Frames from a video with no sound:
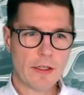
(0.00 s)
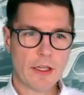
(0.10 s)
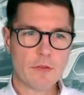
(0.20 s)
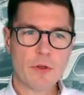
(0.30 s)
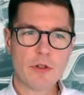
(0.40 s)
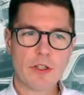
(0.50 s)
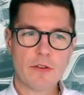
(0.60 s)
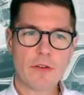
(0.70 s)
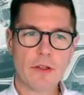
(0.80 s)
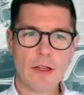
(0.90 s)

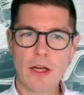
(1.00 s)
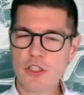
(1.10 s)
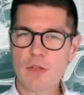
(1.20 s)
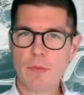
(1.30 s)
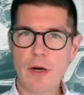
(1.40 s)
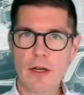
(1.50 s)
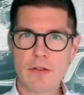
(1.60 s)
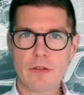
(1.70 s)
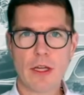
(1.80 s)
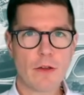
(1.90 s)
experience a large
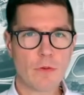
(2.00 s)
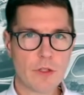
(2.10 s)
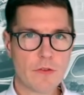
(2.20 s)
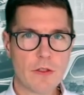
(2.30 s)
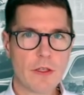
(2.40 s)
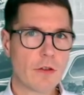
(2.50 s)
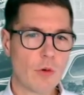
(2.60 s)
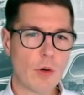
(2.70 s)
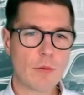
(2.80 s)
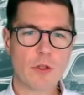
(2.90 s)
demand, and we see a
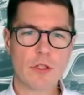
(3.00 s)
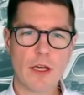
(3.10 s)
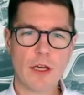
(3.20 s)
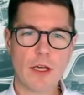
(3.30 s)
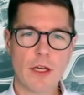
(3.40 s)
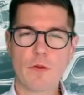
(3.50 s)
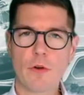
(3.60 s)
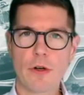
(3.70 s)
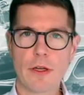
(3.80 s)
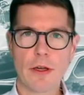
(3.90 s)
growing potential
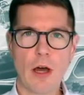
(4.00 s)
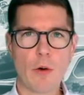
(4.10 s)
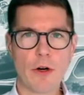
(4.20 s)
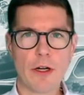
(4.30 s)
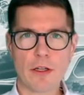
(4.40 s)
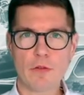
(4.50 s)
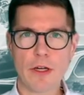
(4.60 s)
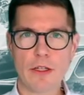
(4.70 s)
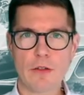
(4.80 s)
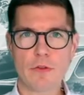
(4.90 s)
for our
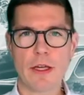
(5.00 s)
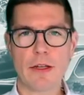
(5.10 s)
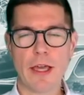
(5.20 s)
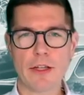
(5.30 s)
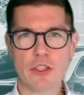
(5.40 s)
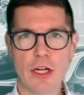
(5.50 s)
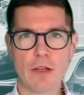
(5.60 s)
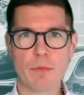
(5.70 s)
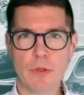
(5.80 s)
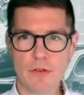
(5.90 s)
innovative and
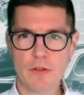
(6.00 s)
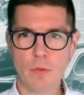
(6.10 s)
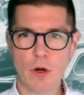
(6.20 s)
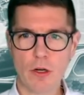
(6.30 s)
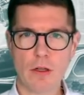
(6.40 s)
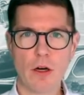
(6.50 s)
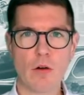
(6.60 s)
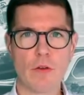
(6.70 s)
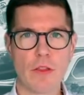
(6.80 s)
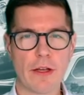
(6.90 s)
agile business model
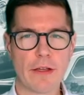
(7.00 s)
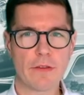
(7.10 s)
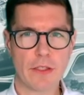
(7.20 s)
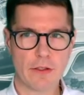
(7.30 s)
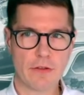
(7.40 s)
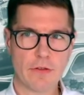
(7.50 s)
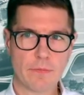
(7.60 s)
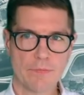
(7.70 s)
over the next years.